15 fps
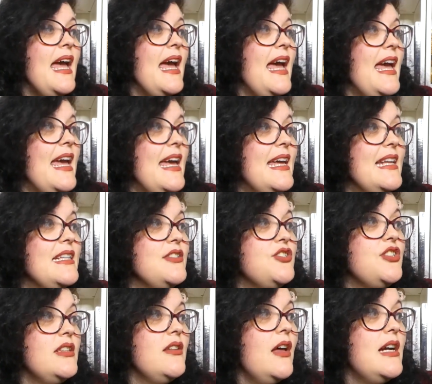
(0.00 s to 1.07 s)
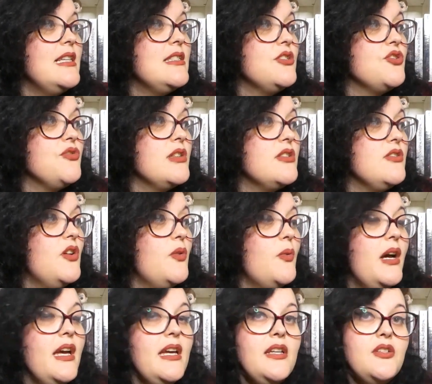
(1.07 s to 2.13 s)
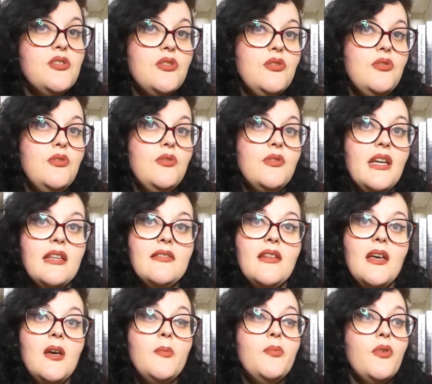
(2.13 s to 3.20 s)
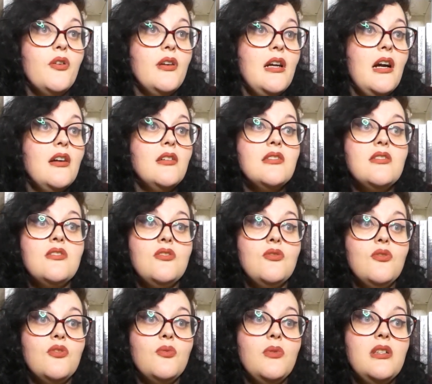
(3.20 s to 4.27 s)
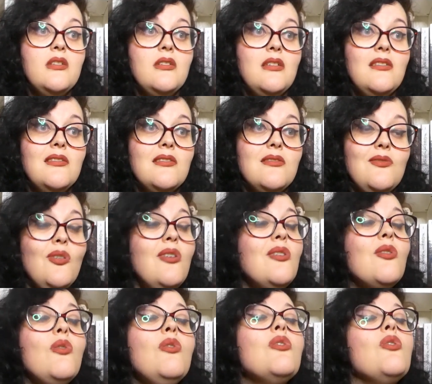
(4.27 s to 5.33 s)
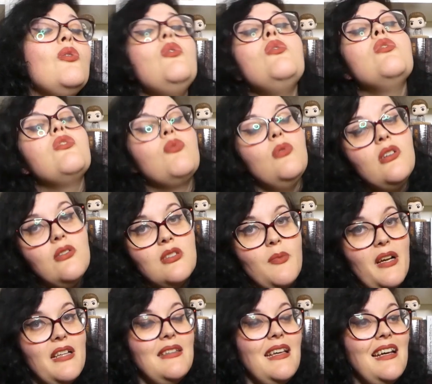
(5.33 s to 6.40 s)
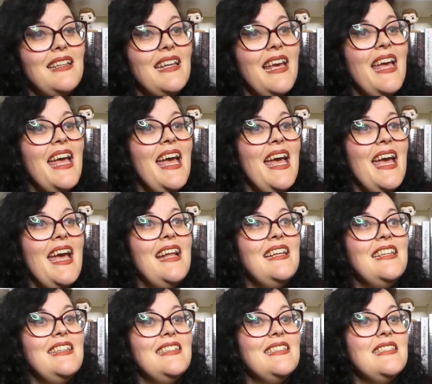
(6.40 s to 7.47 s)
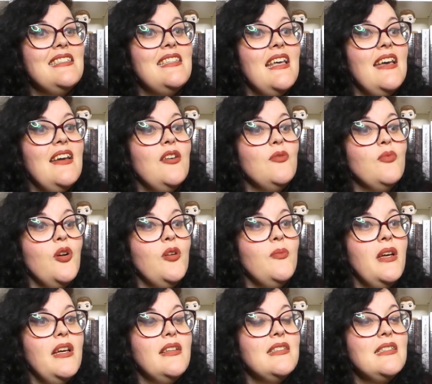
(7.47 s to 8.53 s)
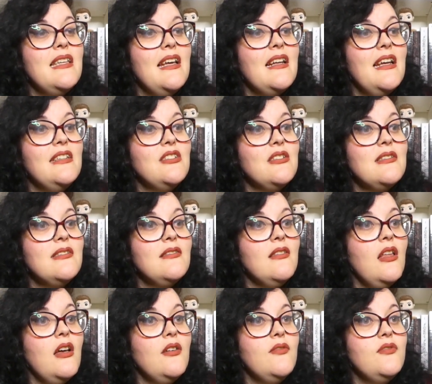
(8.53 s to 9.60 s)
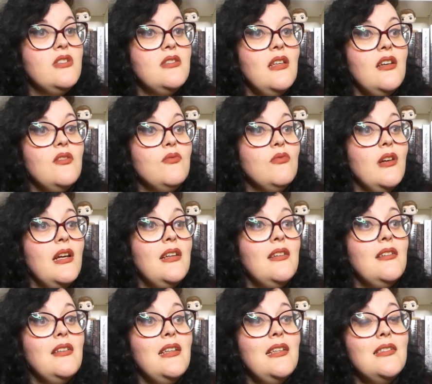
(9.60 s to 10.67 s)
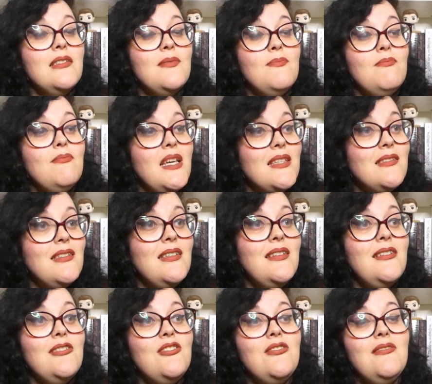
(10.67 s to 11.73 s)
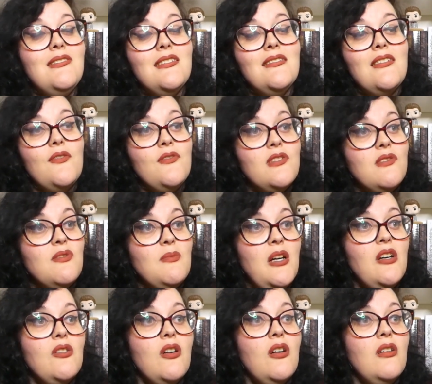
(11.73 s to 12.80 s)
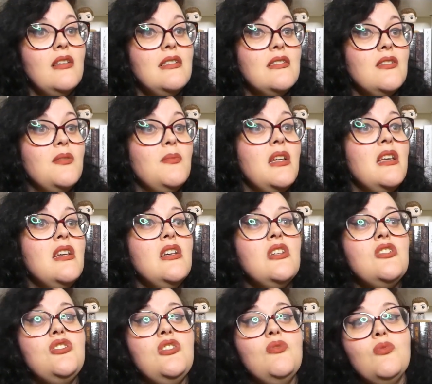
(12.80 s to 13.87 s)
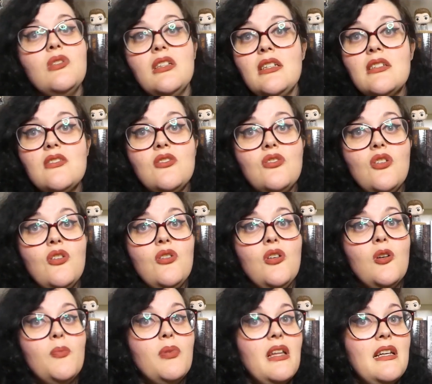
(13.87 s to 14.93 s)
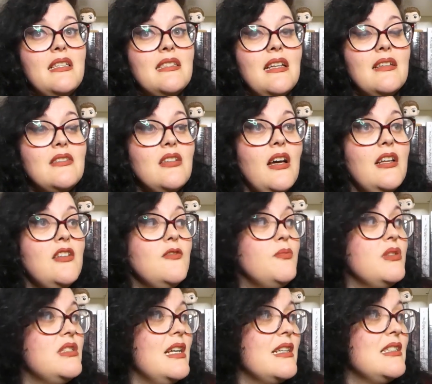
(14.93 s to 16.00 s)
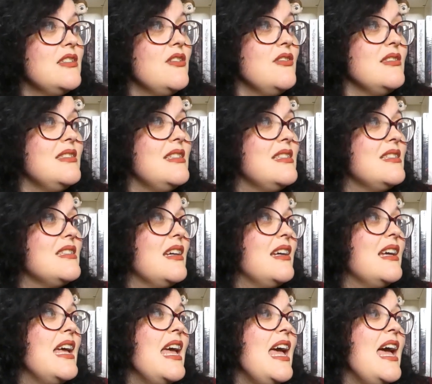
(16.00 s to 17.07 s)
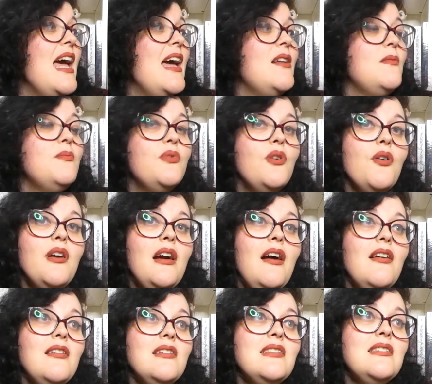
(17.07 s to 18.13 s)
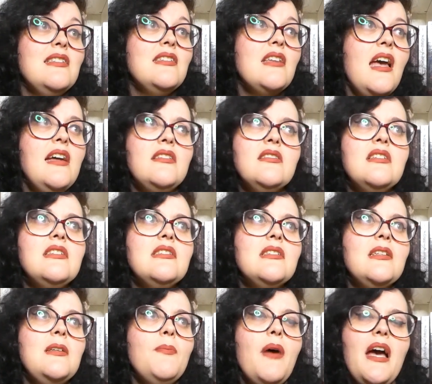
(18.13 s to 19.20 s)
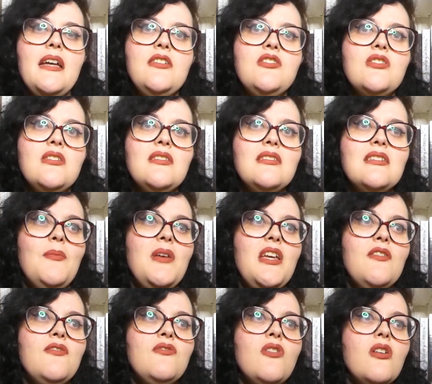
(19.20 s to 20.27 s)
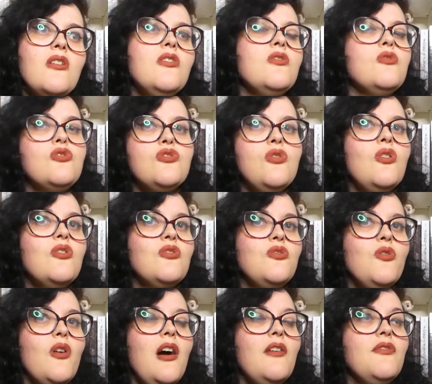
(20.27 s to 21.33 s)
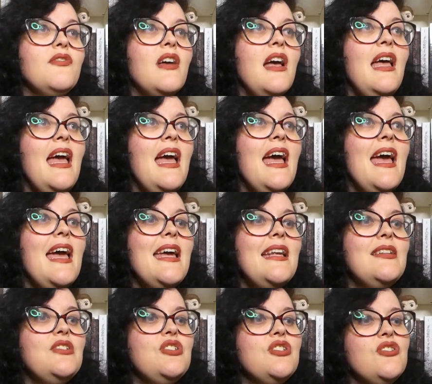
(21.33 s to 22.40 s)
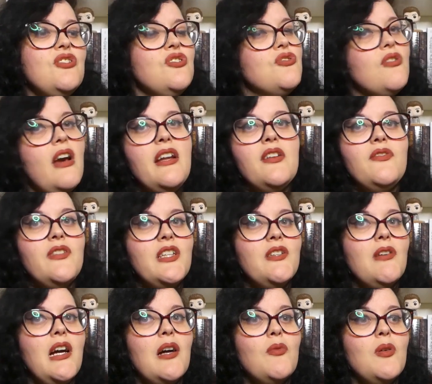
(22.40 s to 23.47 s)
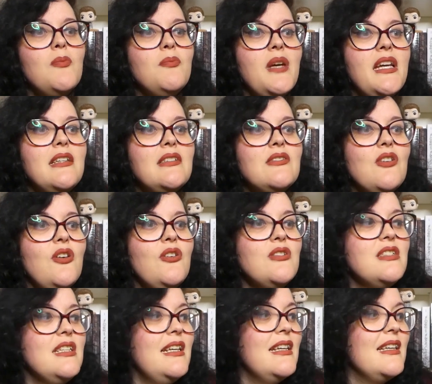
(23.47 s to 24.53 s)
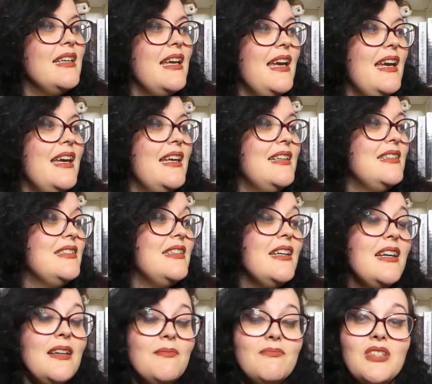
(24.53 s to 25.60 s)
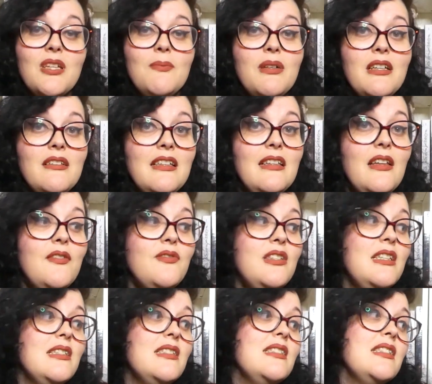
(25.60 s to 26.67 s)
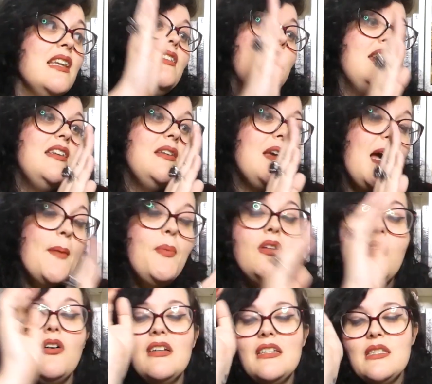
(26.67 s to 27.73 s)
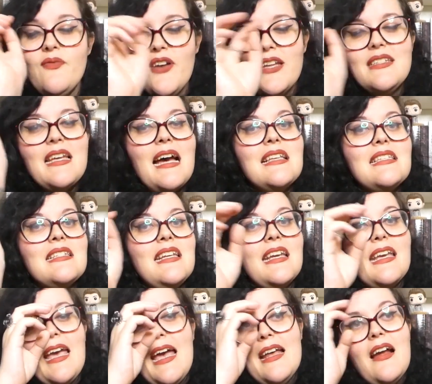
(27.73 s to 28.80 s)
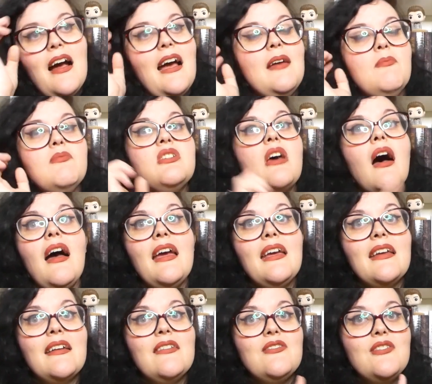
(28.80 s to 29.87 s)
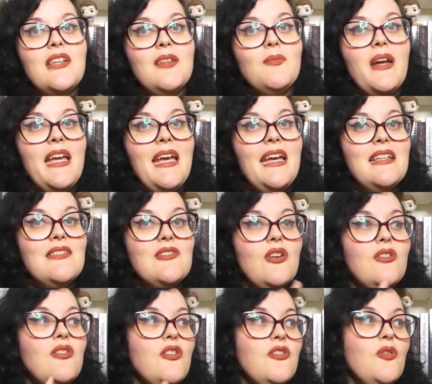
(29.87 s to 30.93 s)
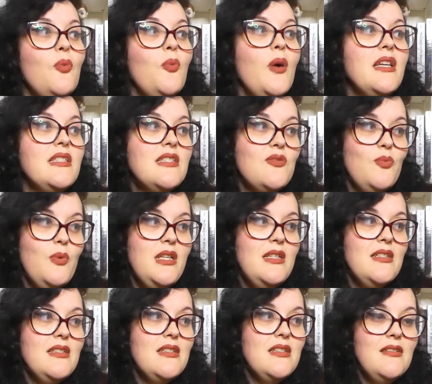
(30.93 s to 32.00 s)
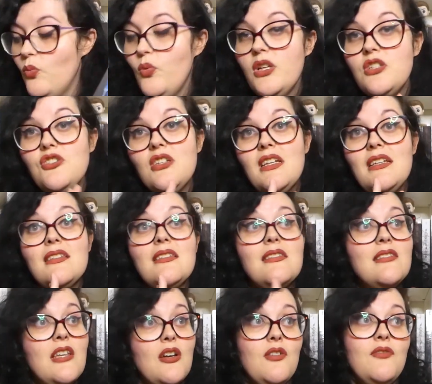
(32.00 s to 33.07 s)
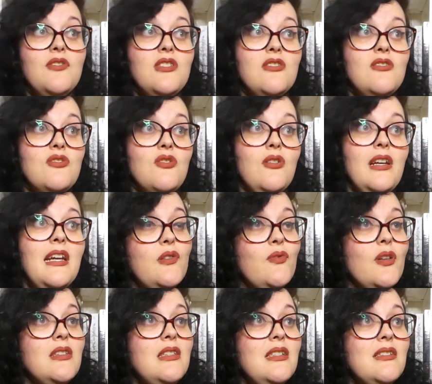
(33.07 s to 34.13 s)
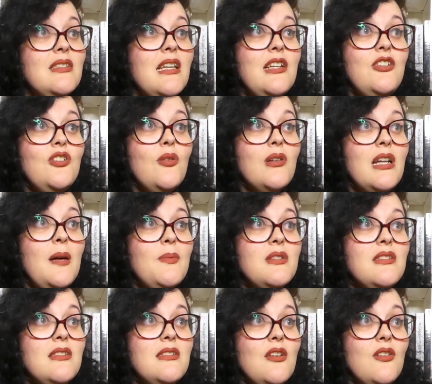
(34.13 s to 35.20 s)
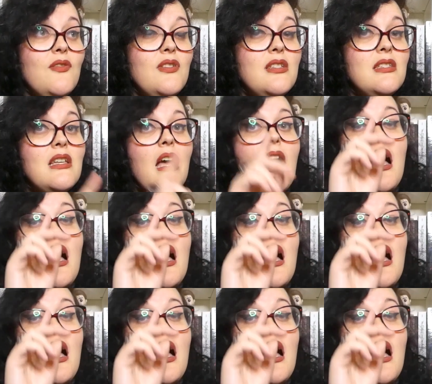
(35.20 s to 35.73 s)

And she lies and tricks her way to get there. Borealis, the North Wind, is not all thrilled about that, and it is their romance. And I just loved that Ren is messy, she suffers from alcoholism, she really doesn't know her place outside of protecting her sister, and Borealis is endlessly patient, if not a little short and gruff, and just trying to figure out what makes her tick. And yeah, completely love this. The epilogue is fantastic, and I am dying to get my hands on The West Wind, which is Zerafis' story. If you've read this and you know what happens to Zerafis,